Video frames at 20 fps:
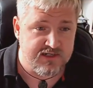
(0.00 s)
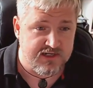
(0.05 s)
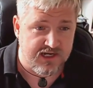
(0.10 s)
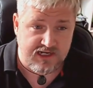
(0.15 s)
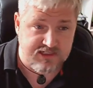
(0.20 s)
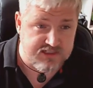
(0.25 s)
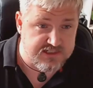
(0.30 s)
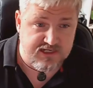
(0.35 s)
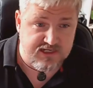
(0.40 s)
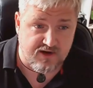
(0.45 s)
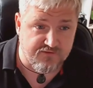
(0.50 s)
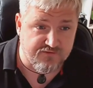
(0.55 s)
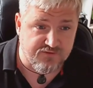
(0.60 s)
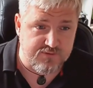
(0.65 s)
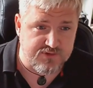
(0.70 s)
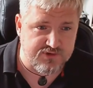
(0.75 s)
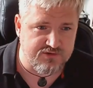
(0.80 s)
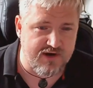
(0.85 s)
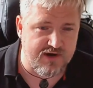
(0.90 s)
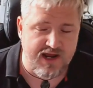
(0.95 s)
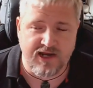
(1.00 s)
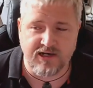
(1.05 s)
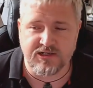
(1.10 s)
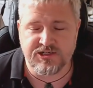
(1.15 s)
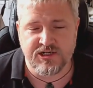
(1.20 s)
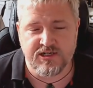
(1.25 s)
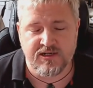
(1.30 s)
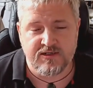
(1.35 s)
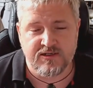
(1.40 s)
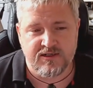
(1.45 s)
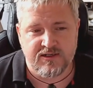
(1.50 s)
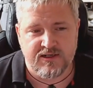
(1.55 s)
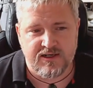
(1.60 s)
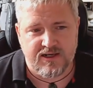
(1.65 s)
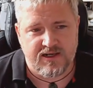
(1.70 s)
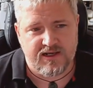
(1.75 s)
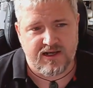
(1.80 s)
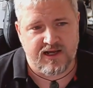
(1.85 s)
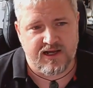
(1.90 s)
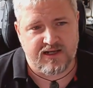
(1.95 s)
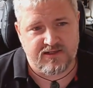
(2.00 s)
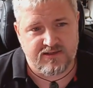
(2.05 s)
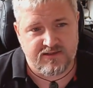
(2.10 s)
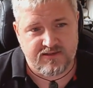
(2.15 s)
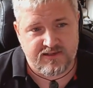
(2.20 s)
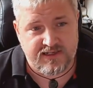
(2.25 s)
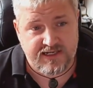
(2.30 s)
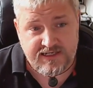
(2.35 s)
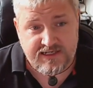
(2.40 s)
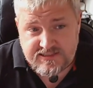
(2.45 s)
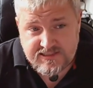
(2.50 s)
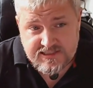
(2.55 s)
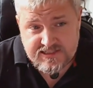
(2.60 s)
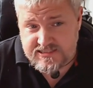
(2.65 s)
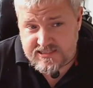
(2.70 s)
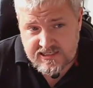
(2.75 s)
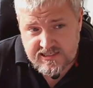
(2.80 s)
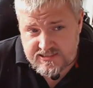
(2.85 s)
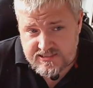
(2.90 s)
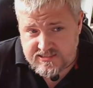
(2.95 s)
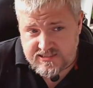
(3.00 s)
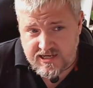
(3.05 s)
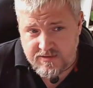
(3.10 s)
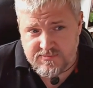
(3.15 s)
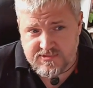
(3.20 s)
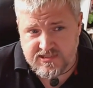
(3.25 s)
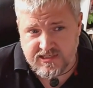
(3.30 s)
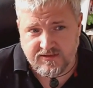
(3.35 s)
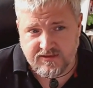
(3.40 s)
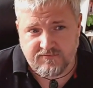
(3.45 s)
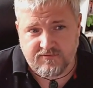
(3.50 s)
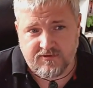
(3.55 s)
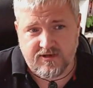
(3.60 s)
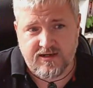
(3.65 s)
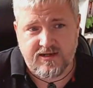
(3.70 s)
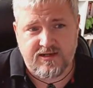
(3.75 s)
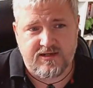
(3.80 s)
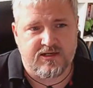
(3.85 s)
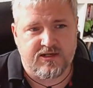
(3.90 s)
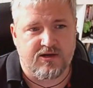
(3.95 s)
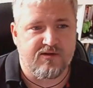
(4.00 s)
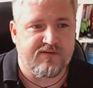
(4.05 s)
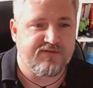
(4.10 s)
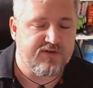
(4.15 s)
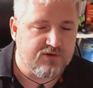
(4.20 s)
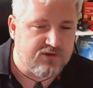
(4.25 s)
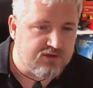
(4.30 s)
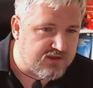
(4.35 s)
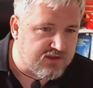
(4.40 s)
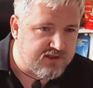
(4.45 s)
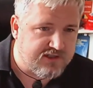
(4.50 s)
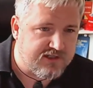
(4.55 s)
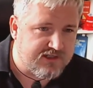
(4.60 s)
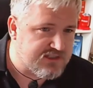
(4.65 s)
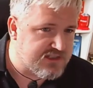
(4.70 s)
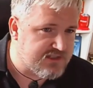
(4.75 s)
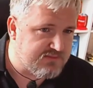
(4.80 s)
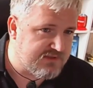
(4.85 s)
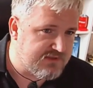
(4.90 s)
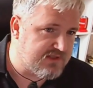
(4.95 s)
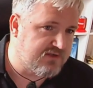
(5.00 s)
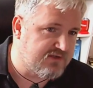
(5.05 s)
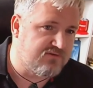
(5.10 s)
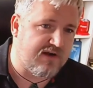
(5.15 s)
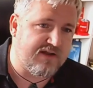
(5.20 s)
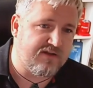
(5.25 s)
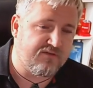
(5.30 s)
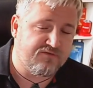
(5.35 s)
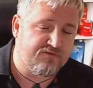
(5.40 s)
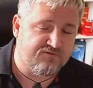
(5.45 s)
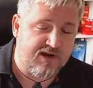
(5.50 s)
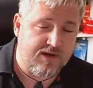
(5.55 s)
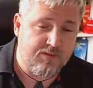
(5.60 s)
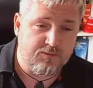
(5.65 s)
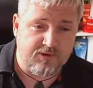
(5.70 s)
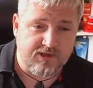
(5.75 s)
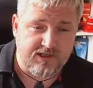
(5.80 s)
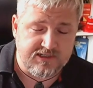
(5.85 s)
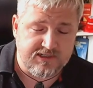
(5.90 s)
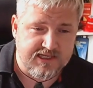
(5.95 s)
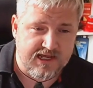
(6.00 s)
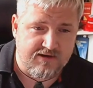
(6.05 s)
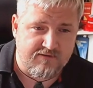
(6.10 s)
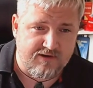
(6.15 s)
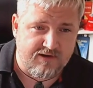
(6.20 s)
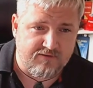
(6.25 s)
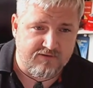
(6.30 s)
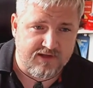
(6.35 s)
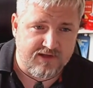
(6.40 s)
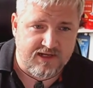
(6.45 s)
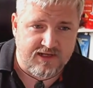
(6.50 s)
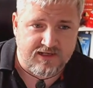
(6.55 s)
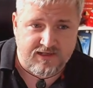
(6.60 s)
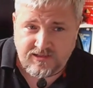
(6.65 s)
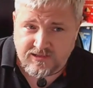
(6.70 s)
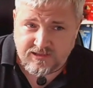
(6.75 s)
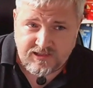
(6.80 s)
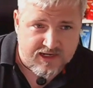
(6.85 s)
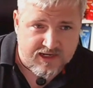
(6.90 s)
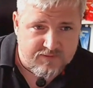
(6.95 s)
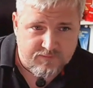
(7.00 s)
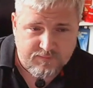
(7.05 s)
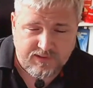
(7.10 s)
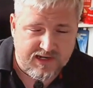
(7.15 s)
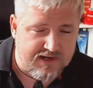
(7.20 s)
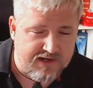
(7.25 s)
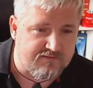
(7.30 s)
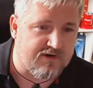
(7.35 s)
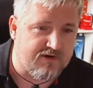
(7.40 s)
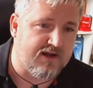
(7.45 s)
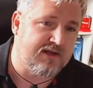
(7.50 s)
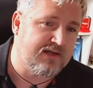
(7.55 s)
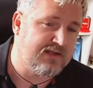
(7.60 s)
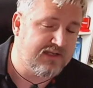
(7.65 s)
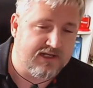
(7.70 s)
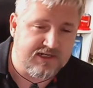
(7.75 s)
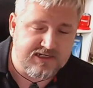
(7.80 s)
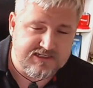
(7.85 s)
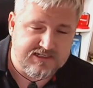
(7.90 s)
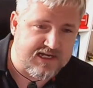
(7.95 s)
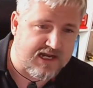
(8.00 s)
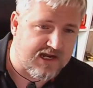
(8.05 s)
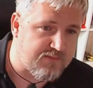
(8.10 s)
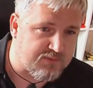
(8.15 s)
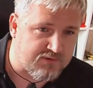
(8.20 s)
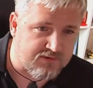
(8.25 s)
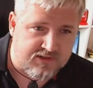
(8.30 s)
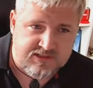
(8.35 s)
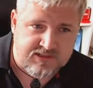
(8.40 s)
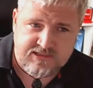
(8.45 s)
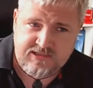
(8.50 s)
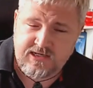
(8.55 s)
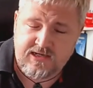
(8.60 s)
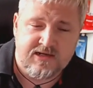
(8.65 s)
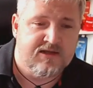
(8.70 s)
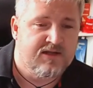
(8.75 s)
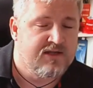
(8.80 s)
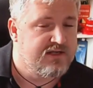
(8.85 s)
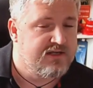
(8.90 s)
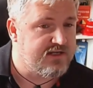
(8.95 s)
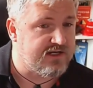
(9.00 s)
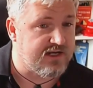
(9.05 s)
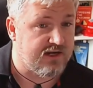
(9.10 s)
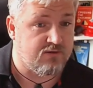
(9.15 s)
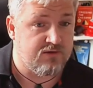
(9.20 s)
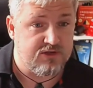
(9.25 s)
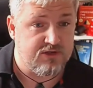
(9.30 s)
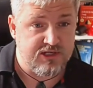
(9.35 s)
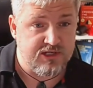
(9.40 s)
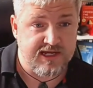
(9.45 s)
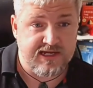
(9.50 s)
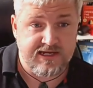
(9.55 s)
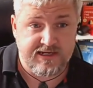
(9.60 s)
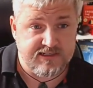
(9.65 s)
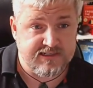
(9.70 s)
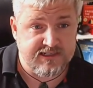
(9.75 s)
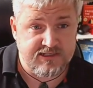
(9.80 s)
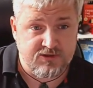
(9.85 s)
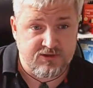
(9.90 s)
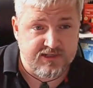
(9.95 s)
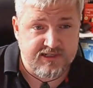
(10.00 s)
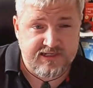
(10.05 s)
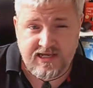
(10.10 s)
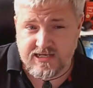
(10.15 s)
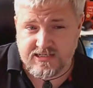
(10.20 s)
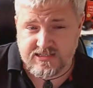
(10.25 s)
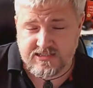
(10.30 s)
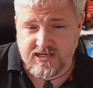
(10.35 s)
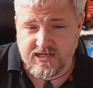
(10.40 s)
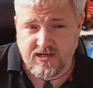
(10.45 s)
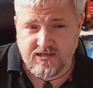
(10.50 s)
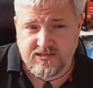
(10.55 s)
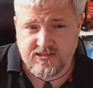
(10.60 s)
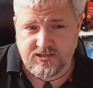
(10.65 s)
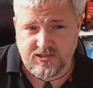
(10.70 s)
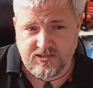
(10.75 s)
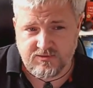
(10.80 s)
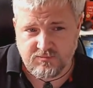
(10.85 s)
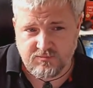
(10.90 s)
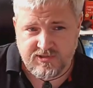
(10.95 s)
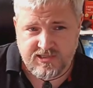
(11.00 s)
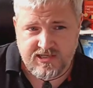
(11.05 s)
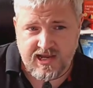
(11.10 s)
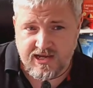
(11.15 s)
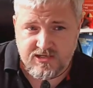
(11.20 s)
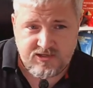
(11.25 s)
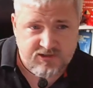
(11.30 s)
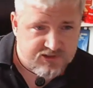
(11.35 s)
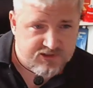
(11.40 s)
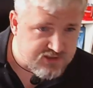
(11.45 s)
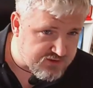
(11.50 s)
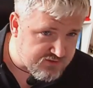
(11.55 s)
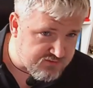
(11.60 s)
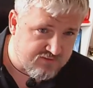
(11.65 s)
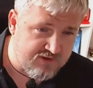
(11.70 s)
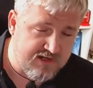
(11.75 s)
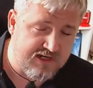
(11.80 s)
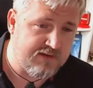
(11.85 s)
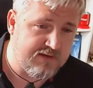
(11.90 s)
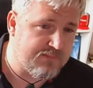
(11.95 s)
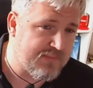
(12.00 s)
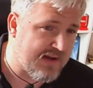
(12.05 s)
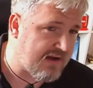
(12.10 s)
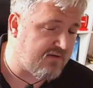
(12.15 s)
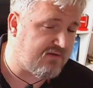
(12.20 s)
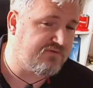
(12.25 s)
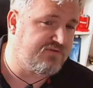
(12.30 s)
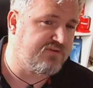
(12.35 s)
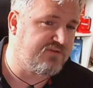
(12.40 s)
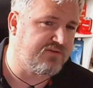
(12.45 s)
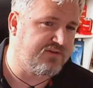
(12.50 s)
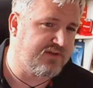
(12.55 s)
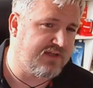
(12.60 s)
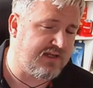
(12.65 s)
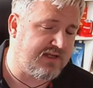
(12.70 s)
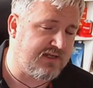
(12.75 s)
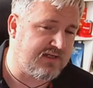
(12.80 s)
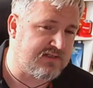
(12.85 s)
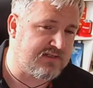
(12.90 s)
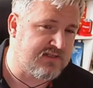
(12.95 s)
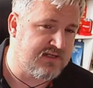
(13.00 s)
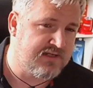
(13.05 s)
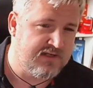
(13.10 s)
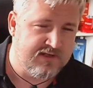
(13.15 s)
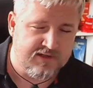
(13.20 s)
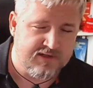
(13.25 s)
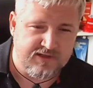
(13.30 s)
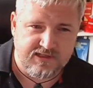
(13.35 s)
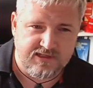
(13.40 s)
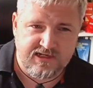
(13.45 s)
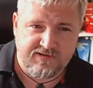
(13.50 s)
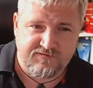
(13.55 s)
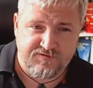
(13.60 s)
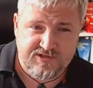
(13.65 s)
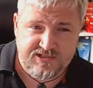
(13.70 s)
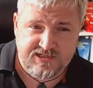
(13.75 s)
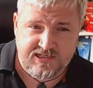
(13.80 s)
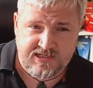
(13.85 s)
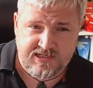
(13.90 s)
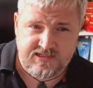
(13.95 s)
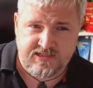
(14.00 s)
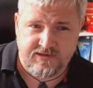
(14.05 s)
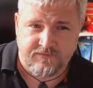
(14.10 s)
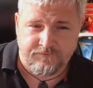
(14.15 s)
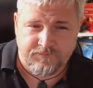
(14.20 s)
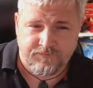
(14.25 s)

and start from scratch and it's this t- it's tempting, right? You know, if you look at some of the great frameworks that are out there, like Playwright, like Cypress, you know, it, you can get started with, and you can do really powerful things. The difference is,